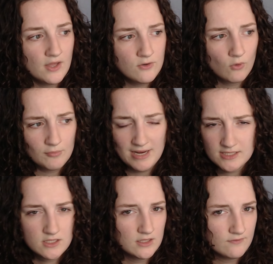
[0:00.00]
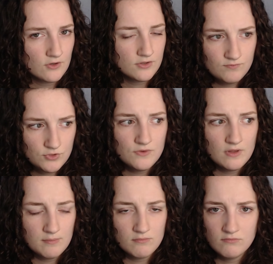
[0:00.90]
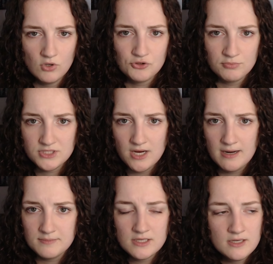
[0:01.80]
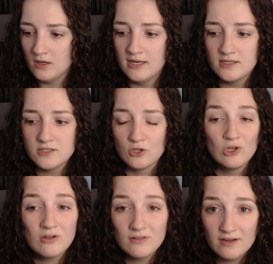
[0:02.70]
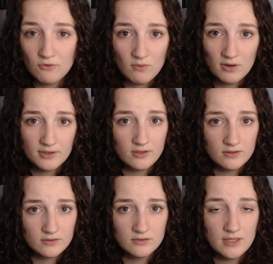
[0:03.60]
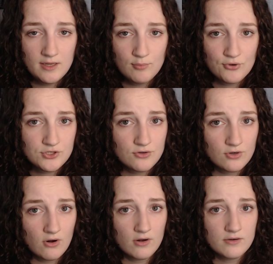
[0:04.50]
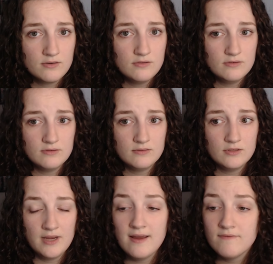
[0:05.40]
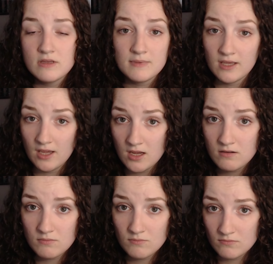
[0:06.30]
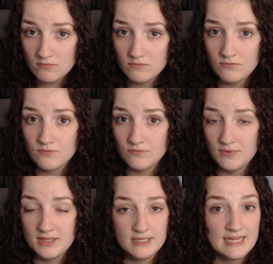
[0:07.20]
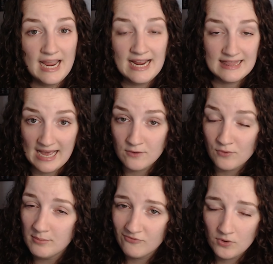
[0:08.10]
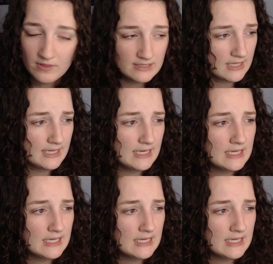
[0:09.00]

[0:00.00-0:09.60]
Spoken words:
Norm has delivered to them multiple times. It doesn't look like Veronica, the prisoner guard, gave them the cake, and that they ate that right before they died.